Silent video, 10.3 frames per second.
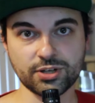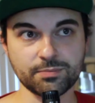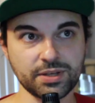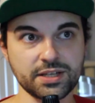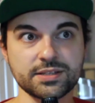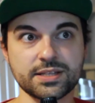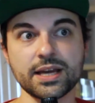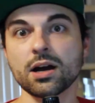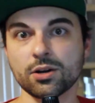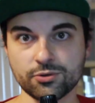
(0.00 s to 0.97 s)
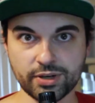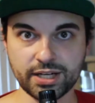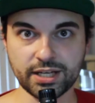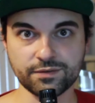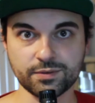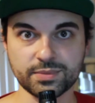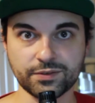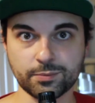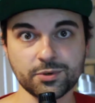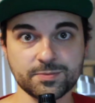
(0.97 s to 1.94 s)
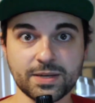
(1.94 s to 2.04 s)
up because they aren't reading it from
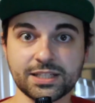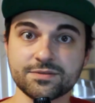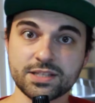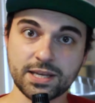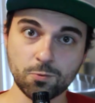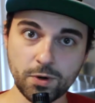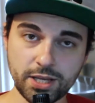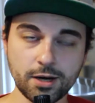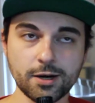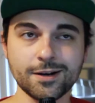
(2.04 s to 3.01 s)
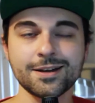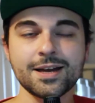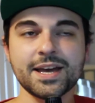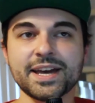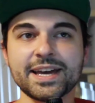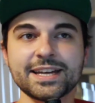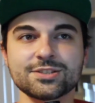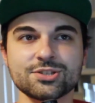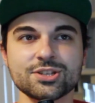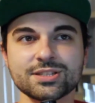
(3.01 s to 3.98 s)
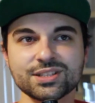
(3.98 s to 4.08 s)
different perspectives like we are. It's
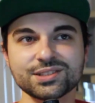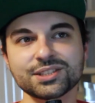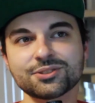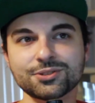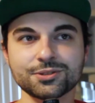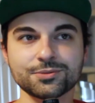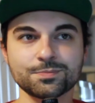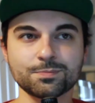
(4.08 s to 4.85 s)
just a little